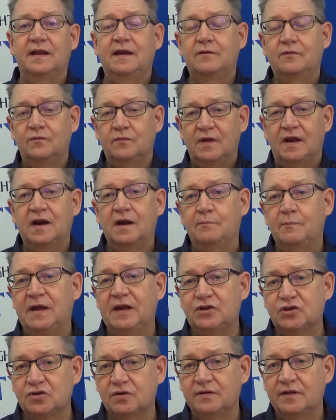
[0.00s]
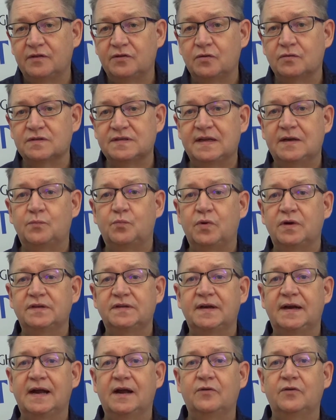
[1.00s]
Then, then I'll make sure that those get
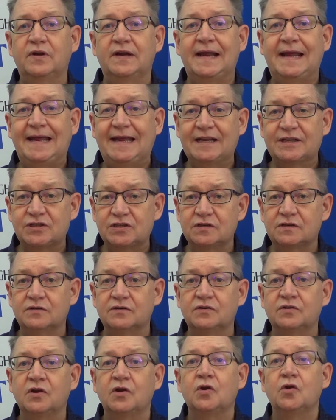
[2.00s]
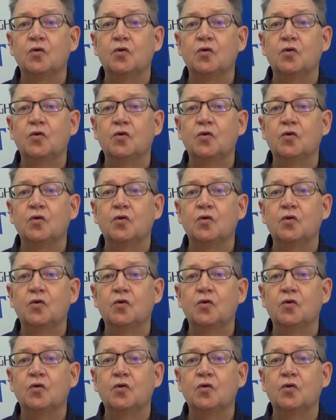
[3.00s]
printed out and answered